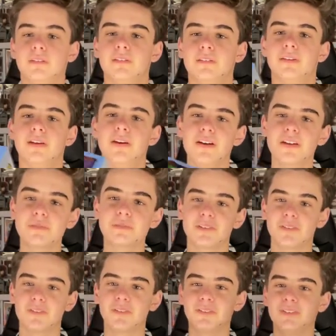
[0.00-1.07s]
Oh, that's
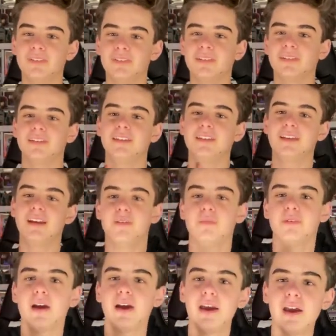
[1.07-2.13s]
pretty cool.
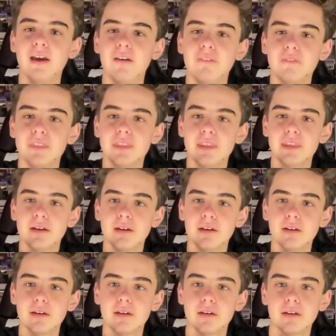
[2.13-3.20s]
I have
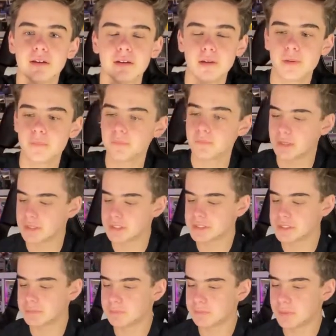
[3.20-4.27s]
the
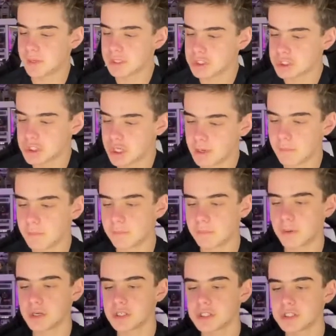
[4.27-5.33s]
Space Jam
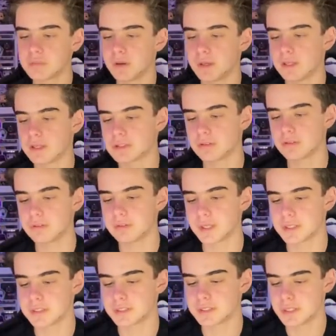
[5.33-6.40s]
Bugs Bunny. It's a little
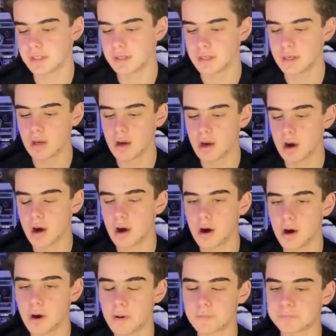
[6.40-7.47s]
dusty.
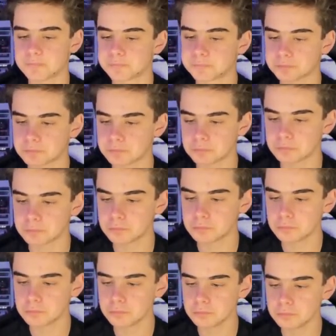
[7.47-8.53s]

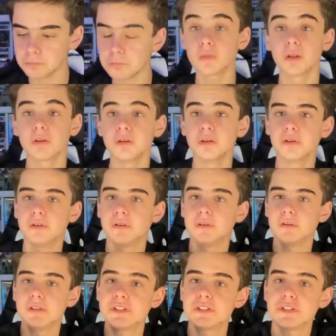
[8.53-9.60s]

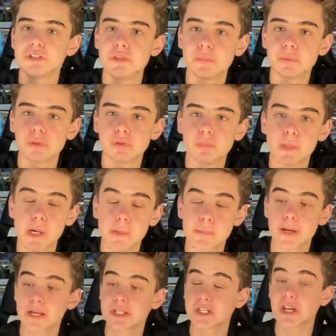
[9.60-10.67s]
This is a super cool pop.
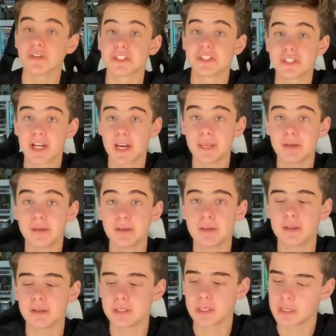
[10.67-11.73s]
I actually have a signed
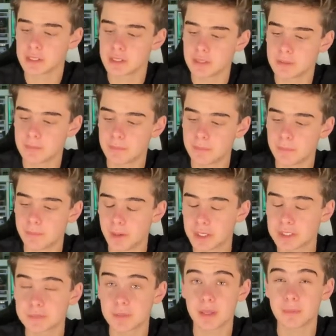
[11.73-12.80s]

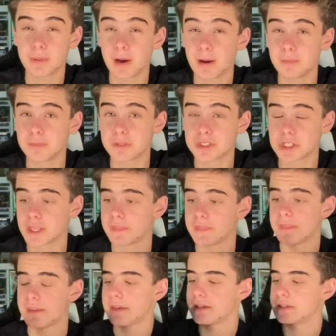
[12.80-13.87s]
Bugs Bunny pop, which I
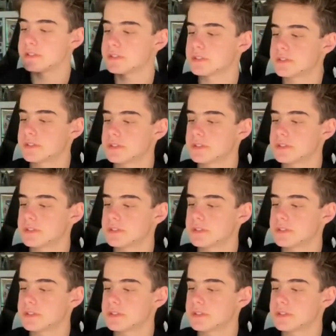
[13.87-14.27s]
think is